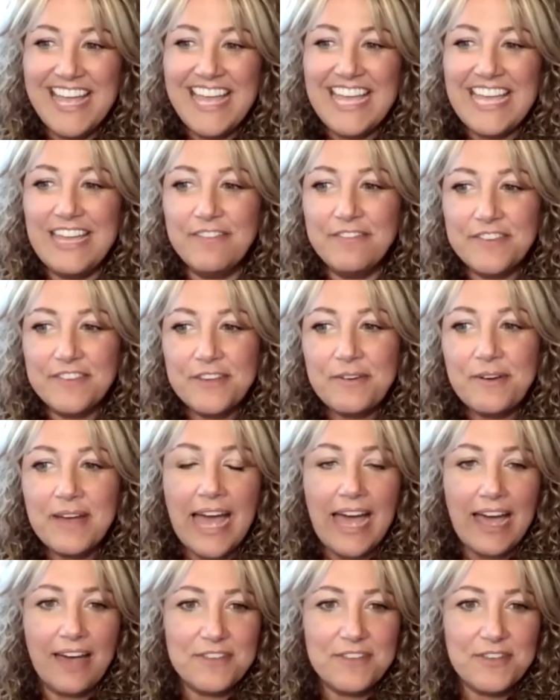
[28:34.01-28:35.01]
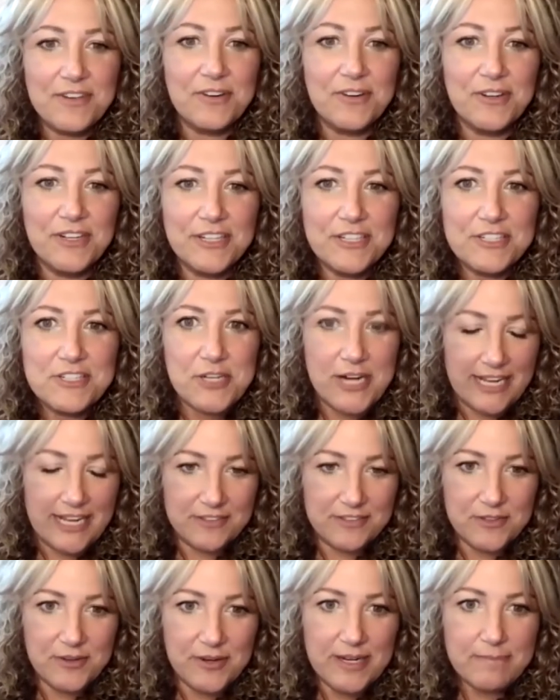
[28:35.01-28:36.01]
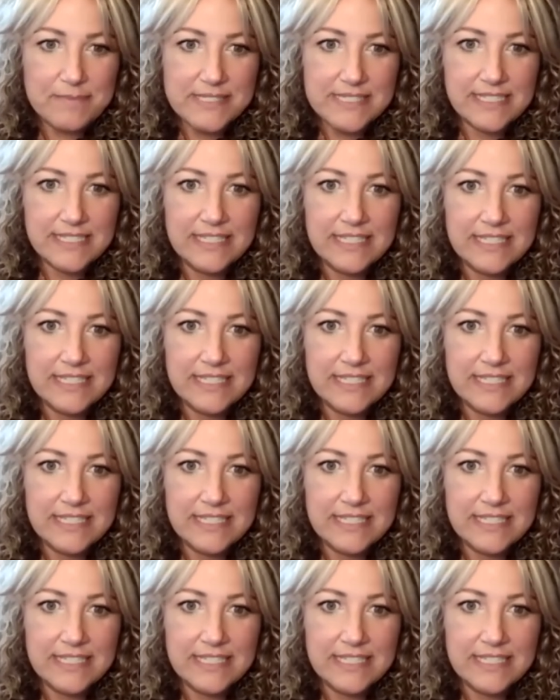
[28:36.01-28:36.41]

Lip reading: If you have your transcript,